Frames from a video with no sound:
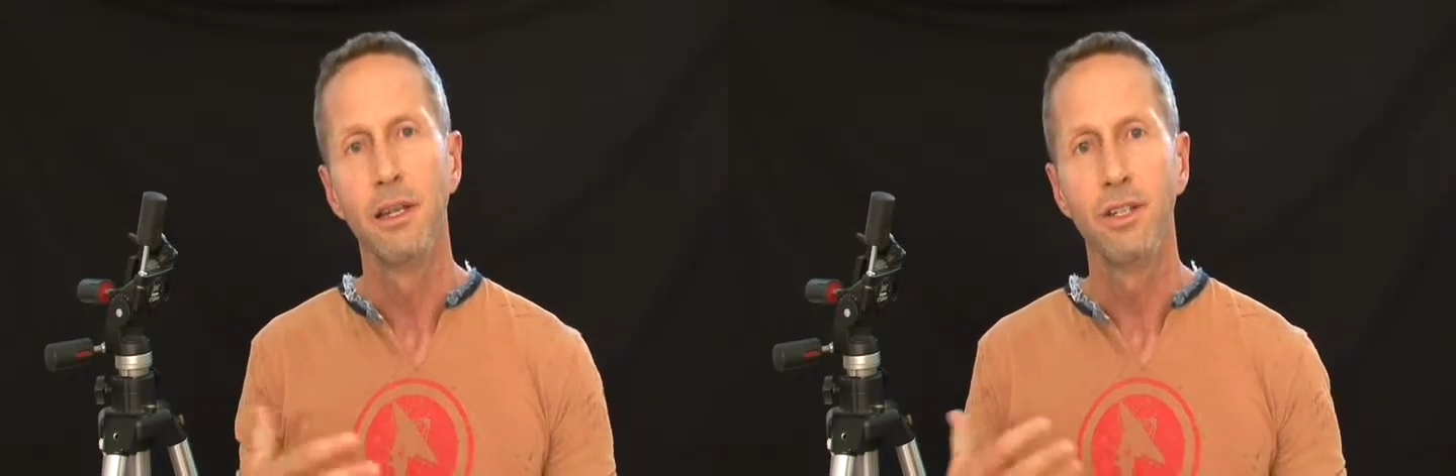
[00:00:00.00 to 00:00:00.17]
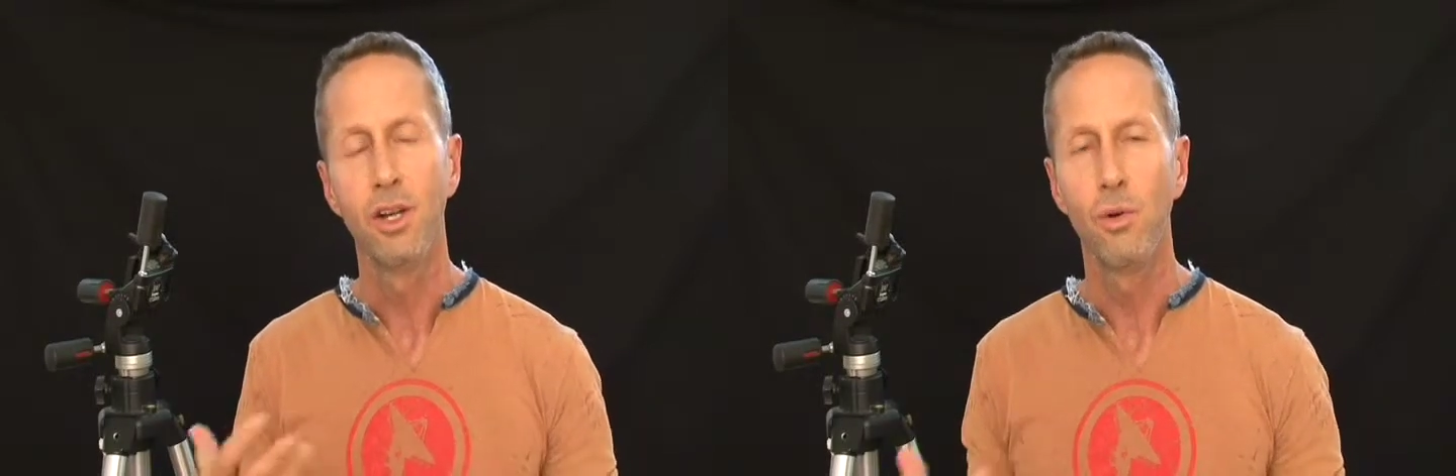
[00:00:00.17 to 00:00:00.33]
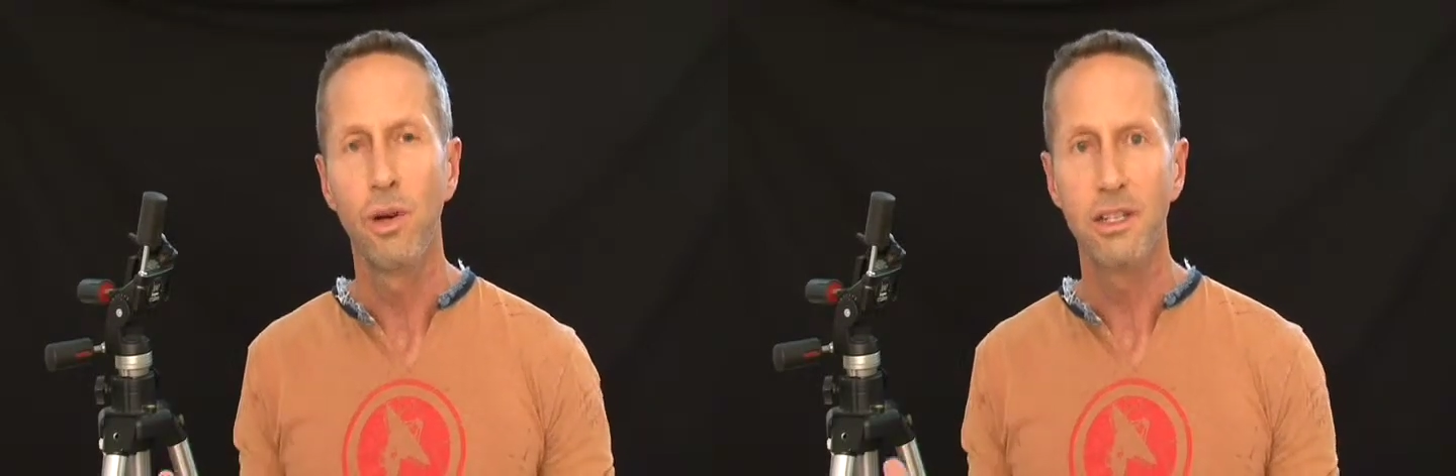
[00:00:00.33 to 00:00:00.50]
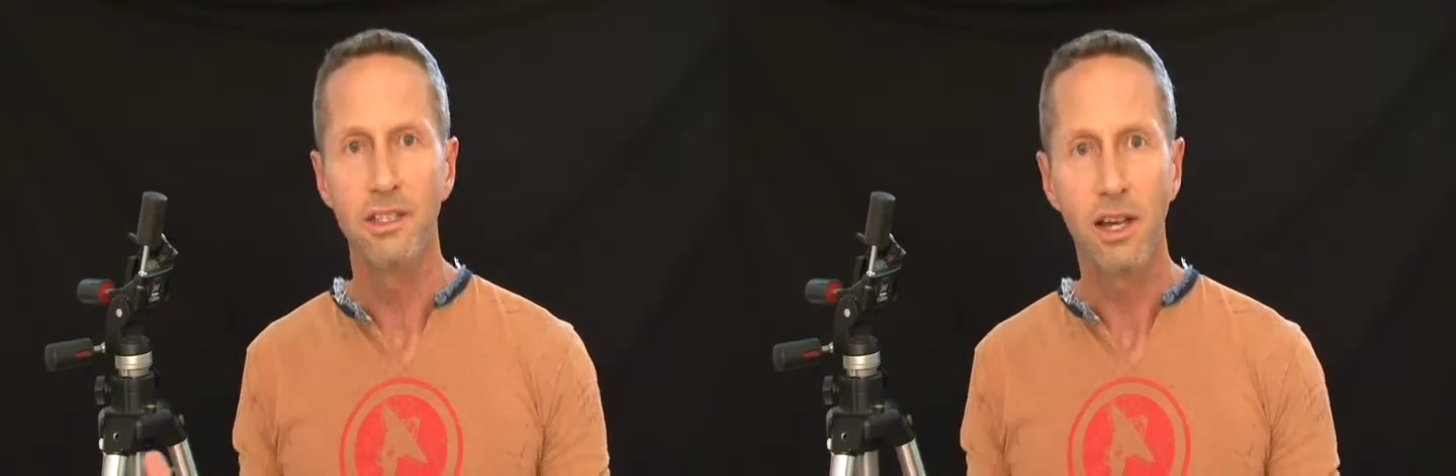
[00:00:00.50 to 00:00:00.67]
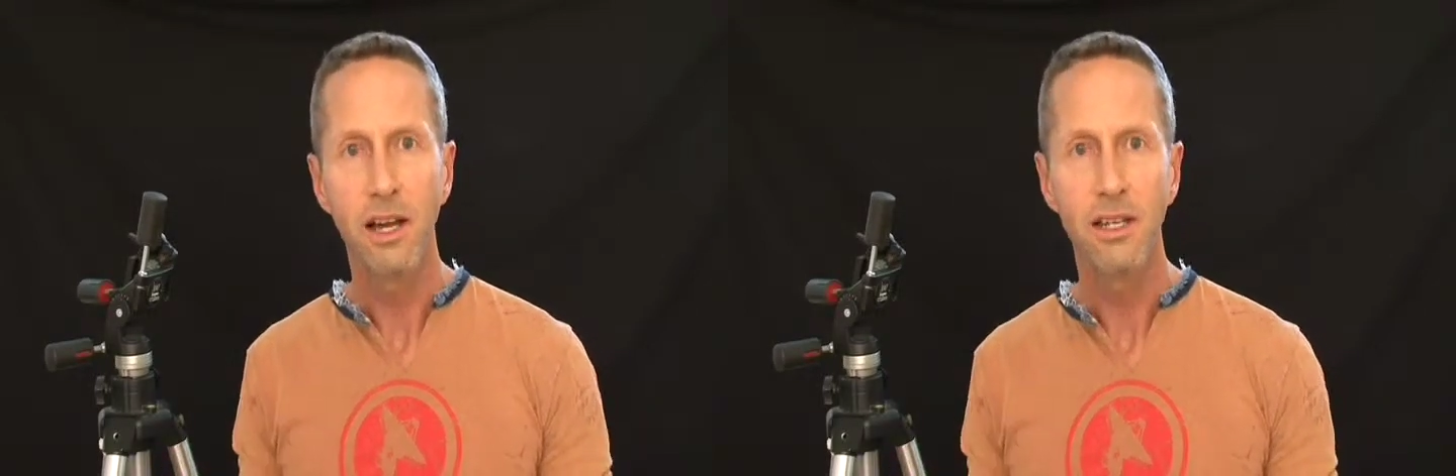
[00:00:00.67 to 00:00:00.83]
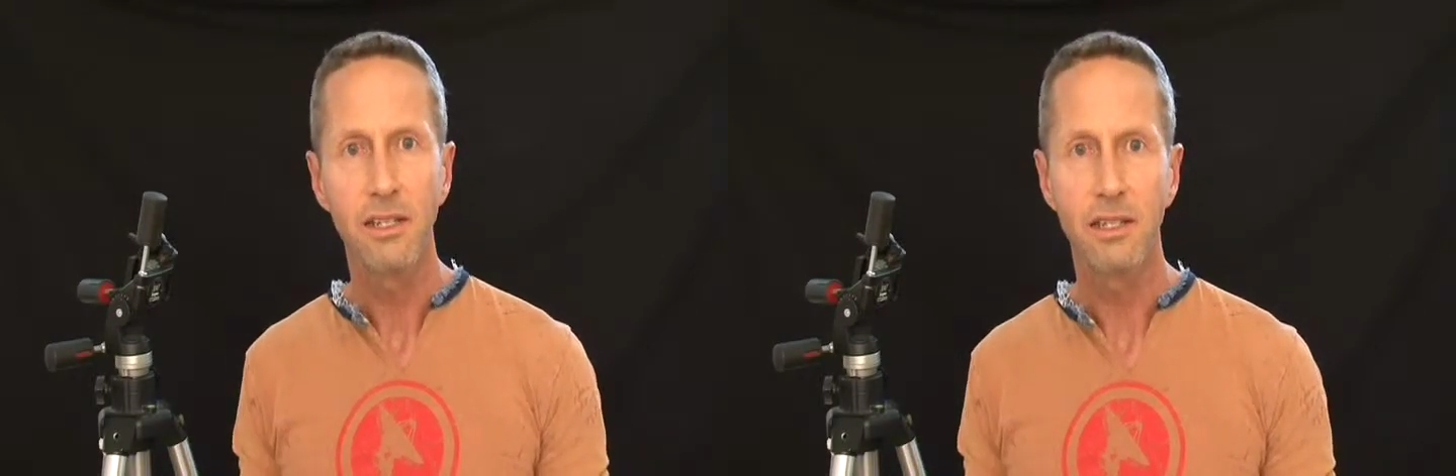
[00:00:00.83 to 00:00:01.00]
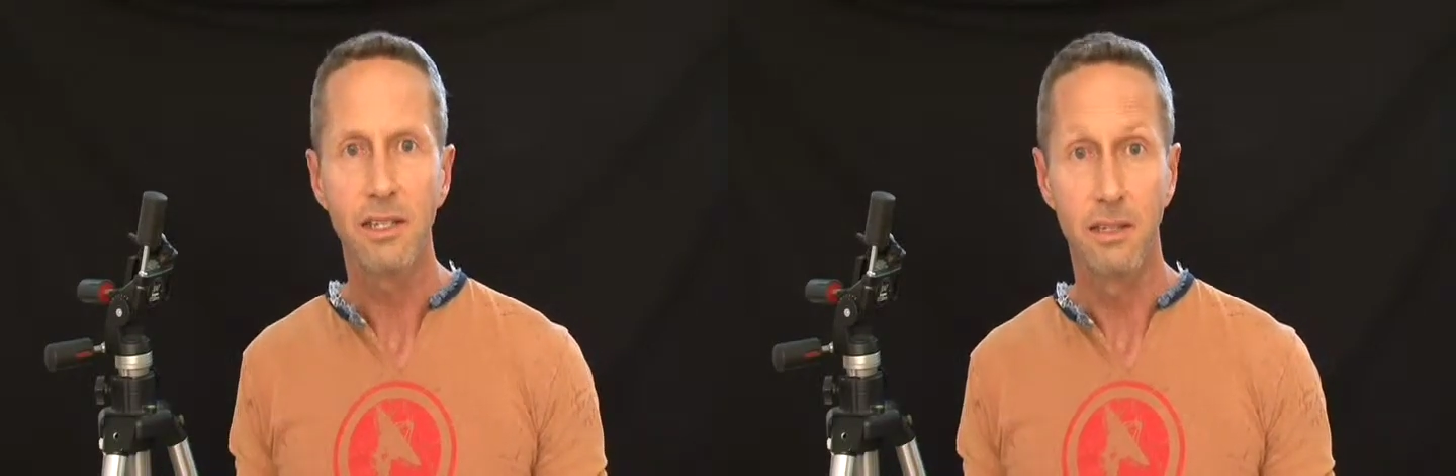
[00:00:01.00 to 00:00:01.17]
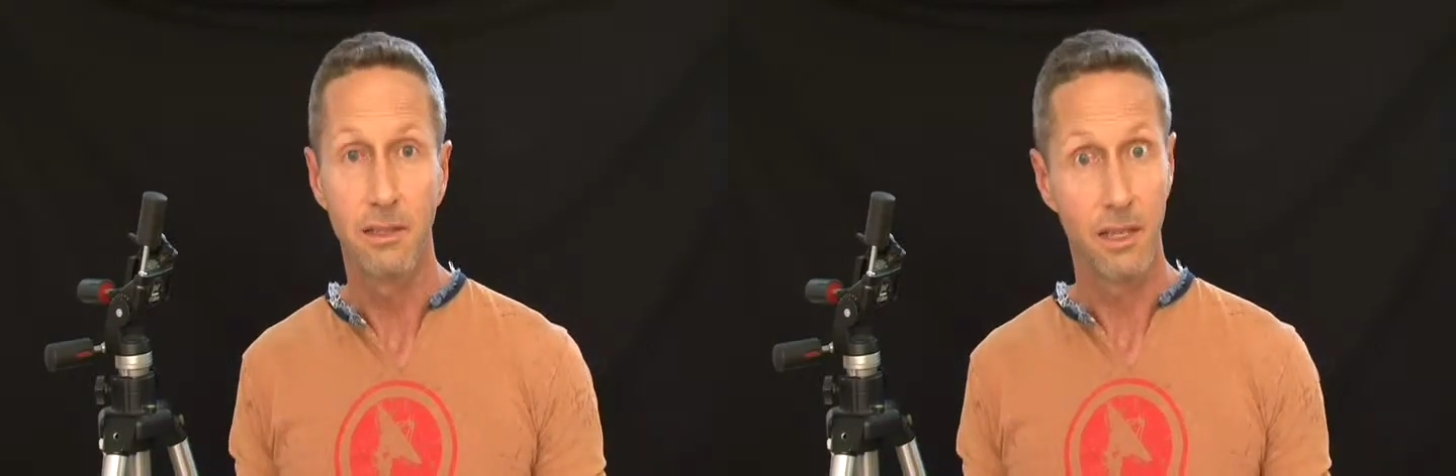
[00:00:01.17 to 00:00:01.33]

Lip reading: know what size to get?